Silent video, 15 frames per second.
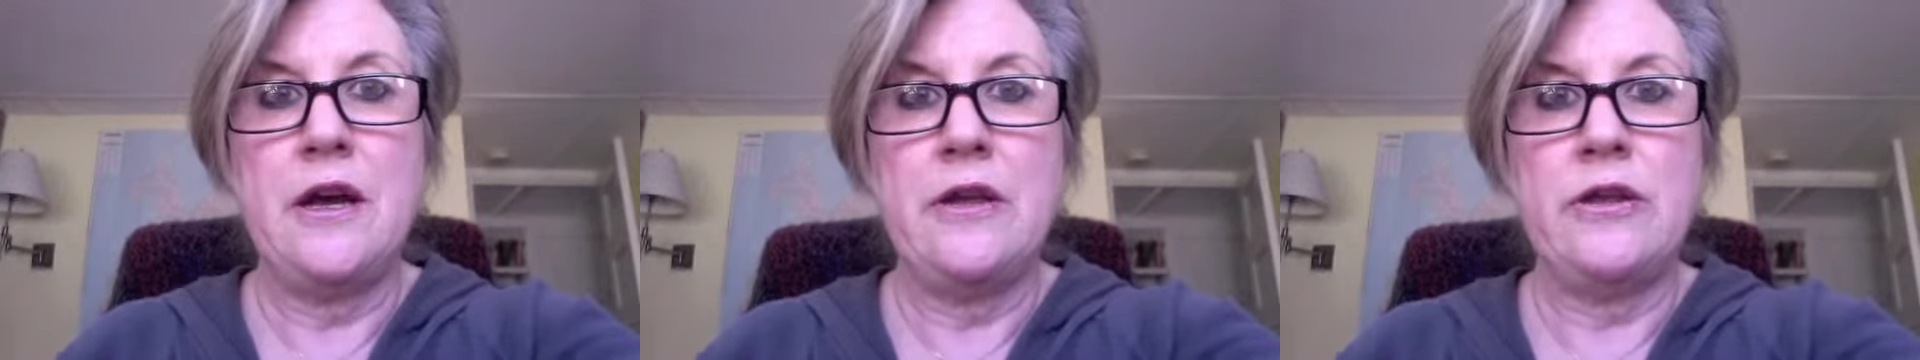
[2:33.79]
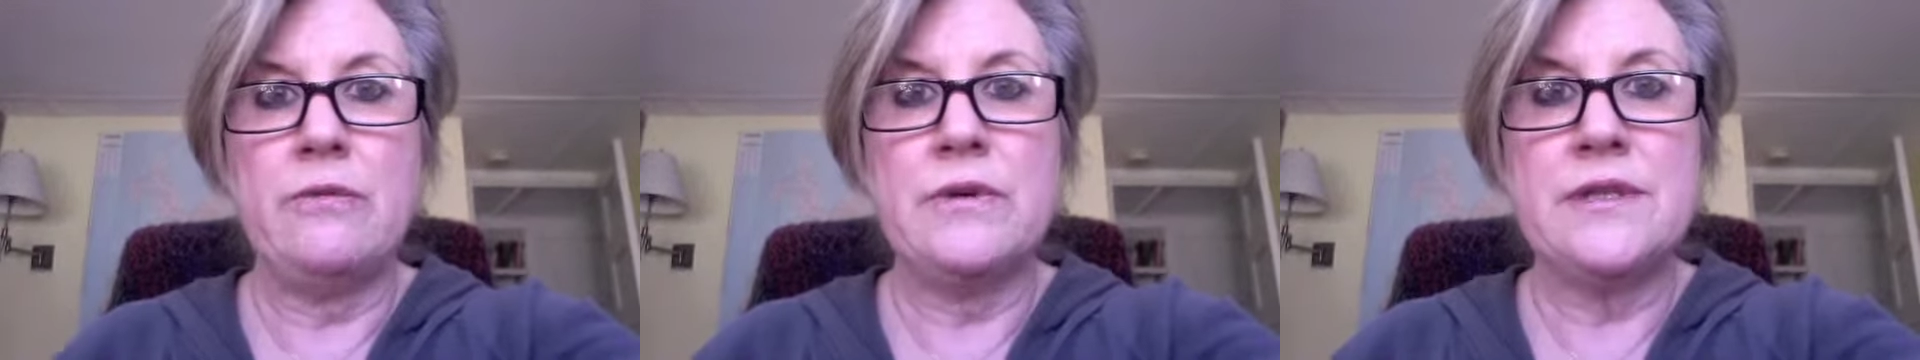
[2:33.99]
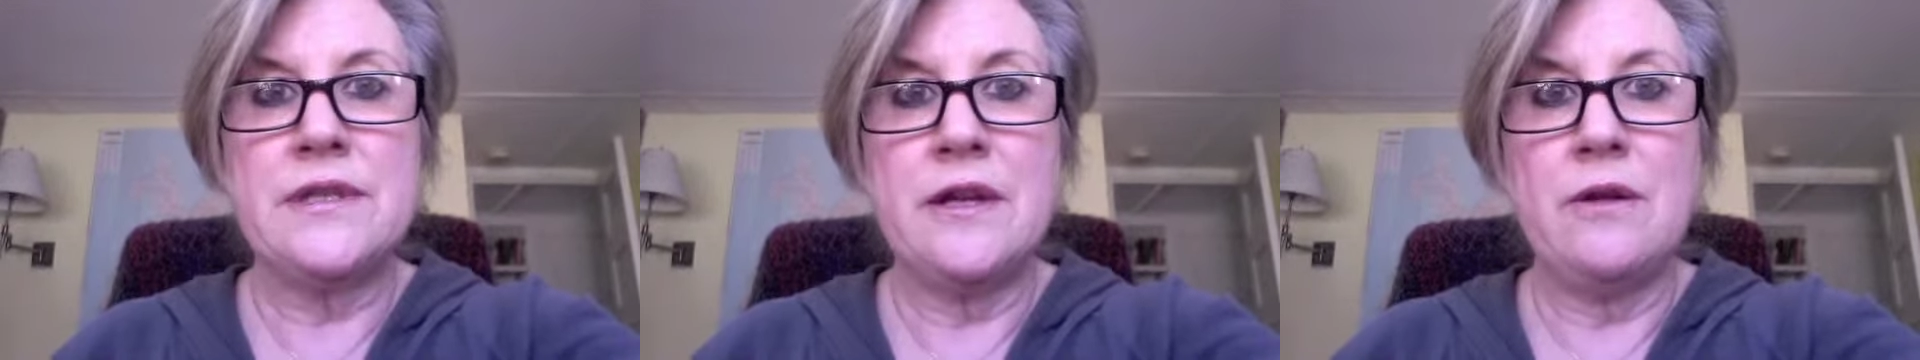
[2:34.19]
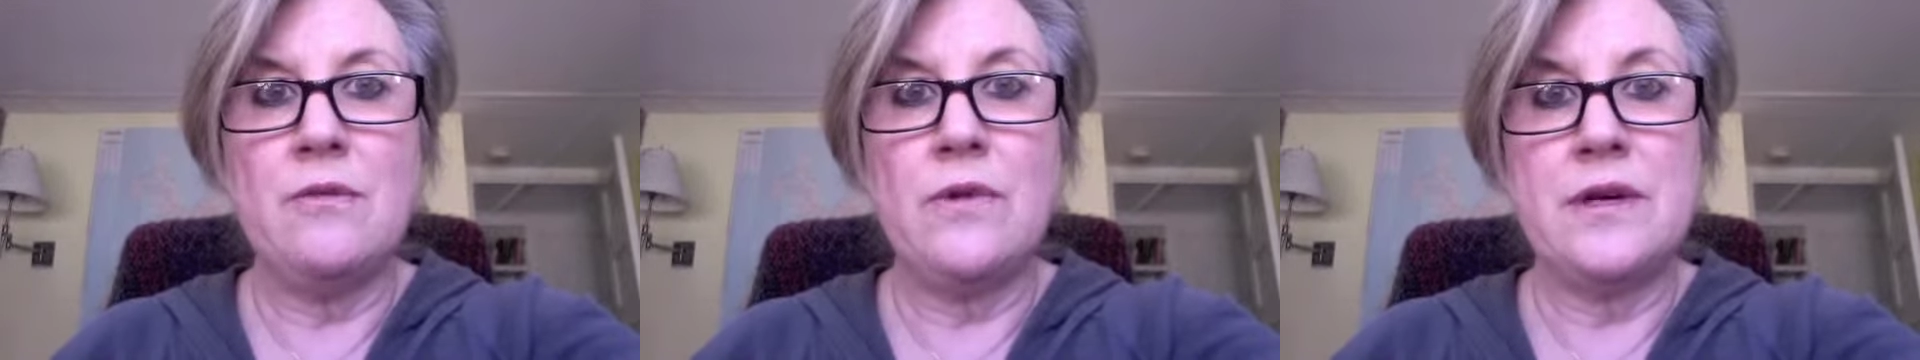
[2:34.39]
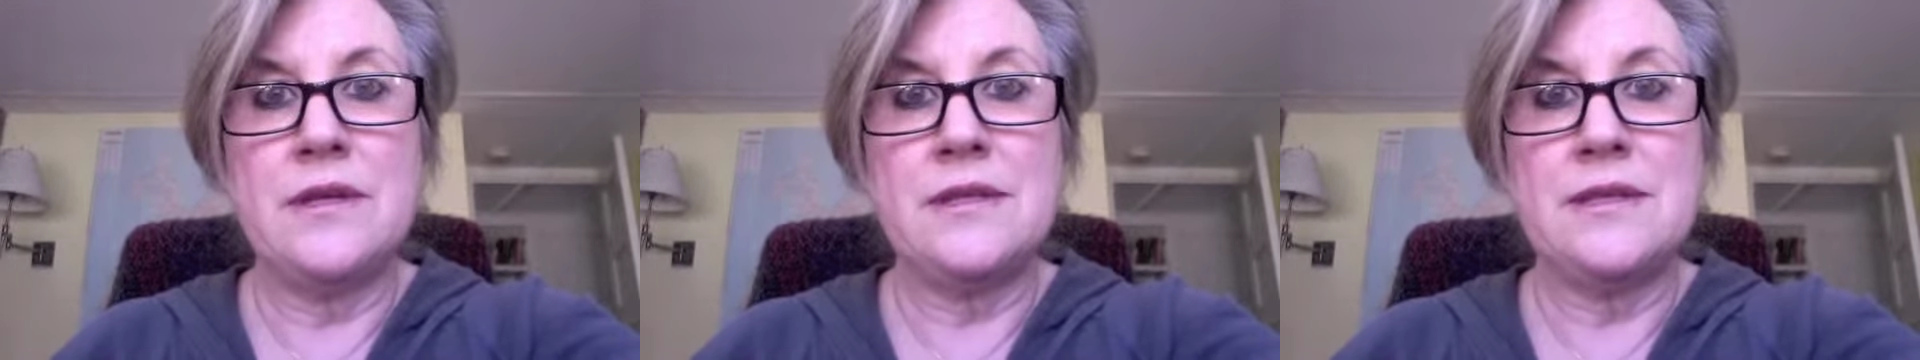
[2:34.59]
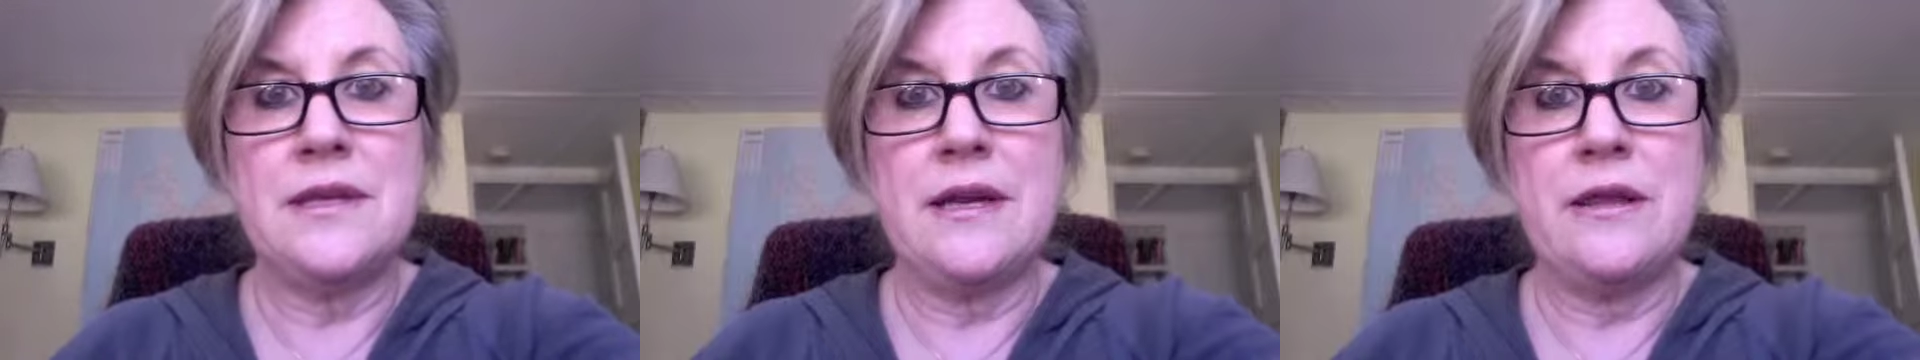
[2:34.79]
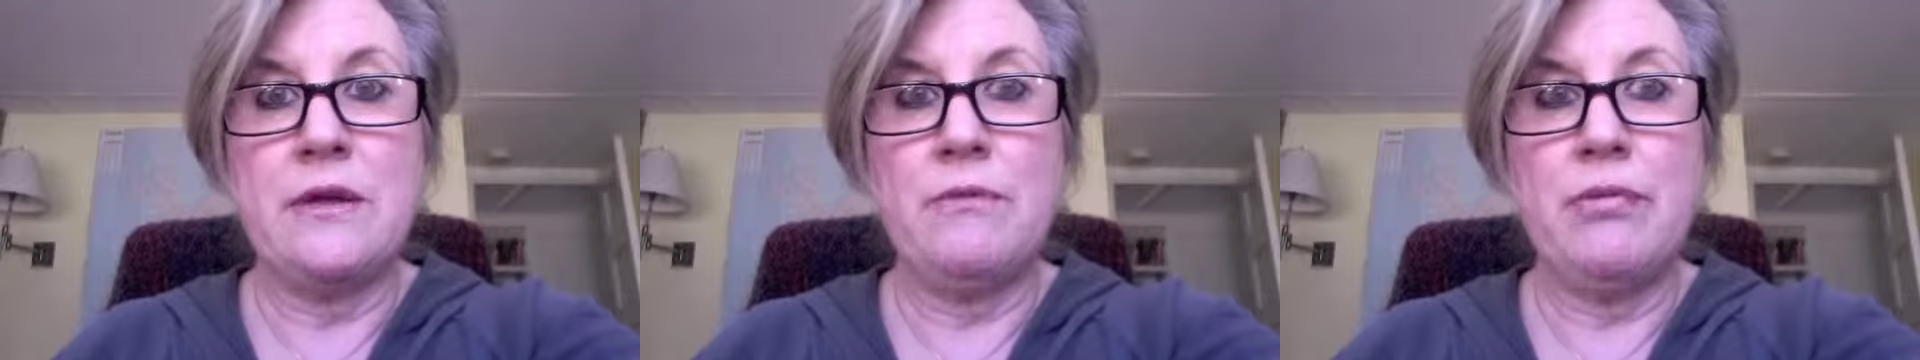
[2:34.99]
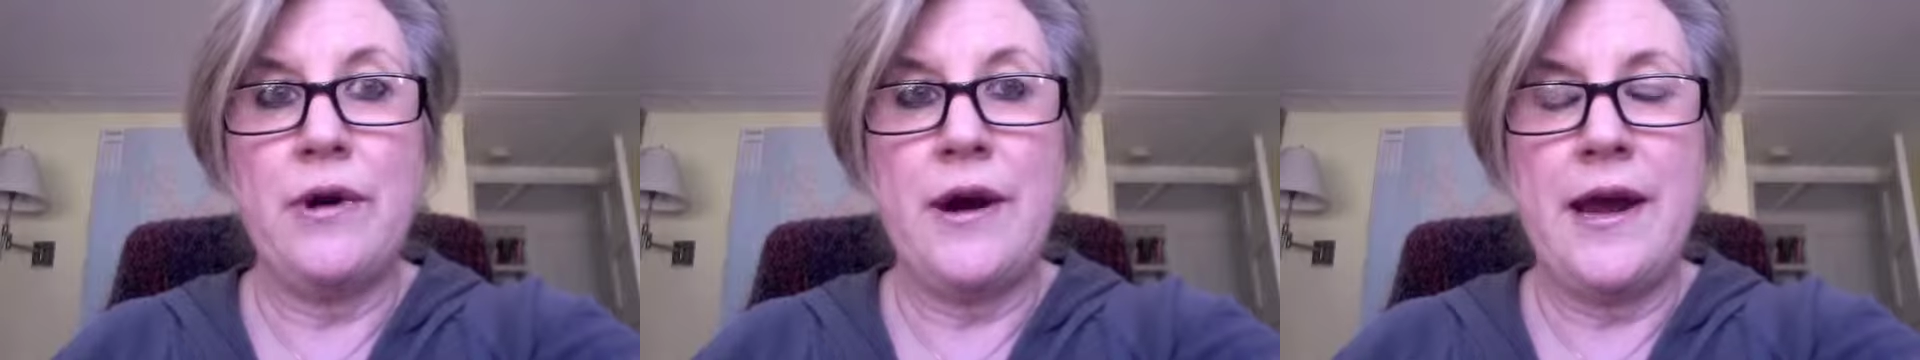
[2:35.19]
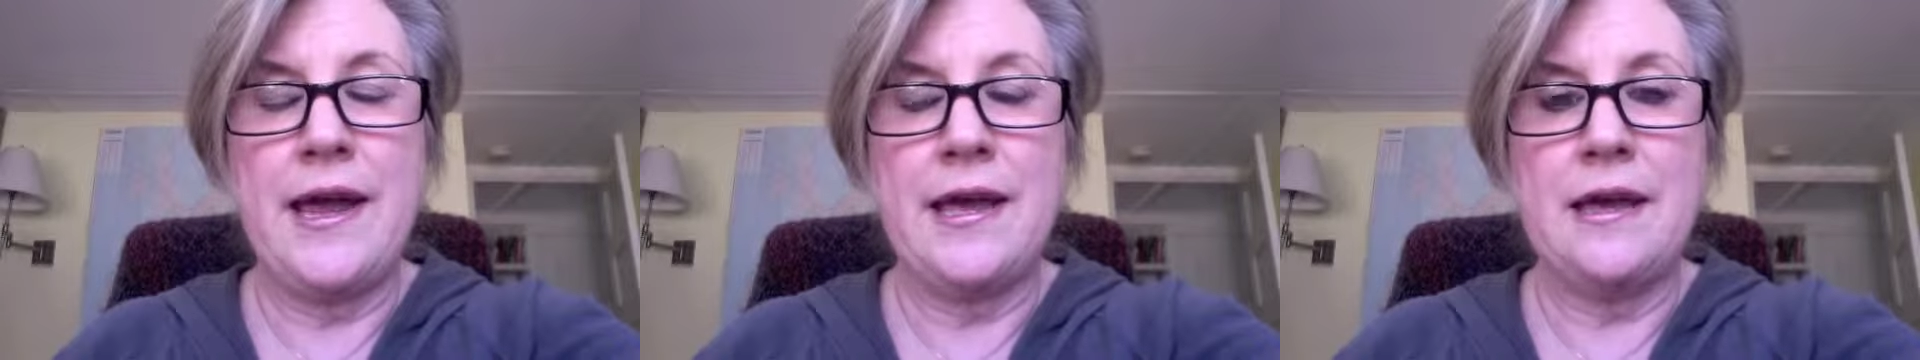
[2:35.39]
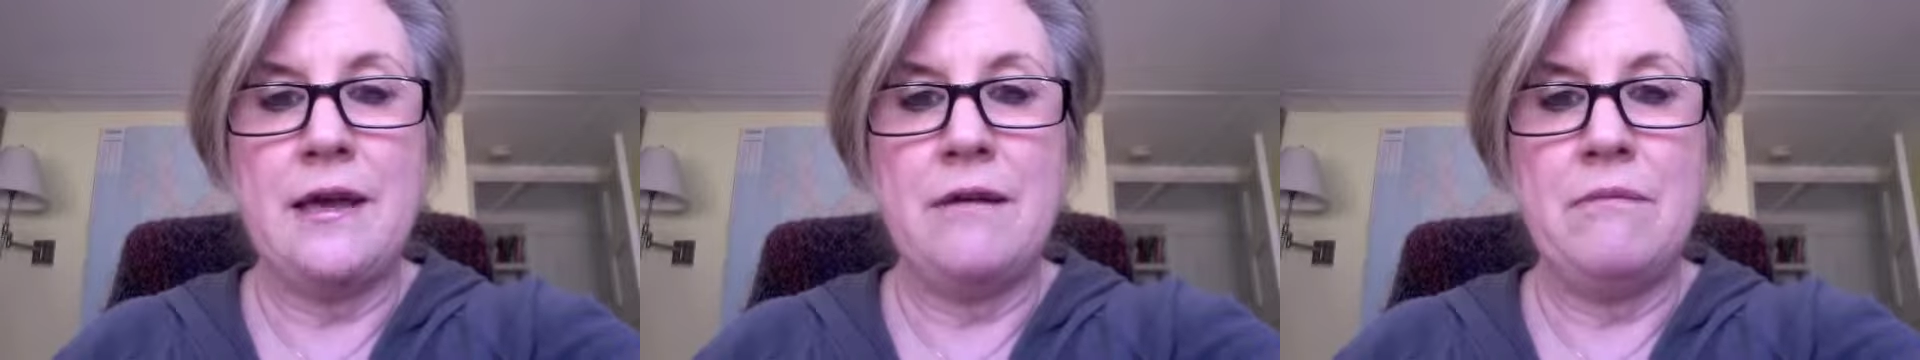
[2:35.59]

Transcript: The result was that at the break,